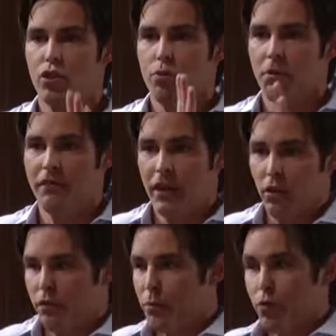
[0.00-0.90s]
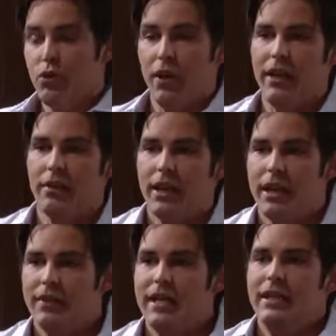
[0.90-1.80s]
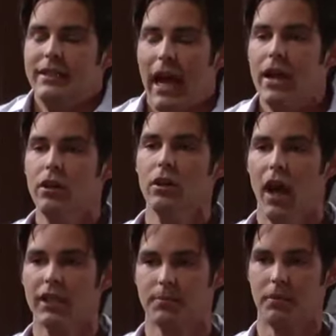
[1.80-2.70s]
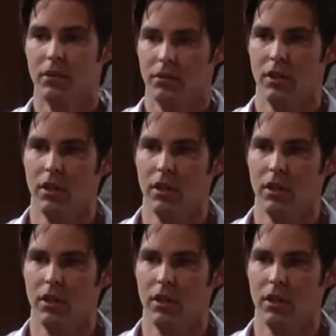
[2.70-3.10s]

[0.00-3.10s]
to prevent her from re-regulating the entire hospital.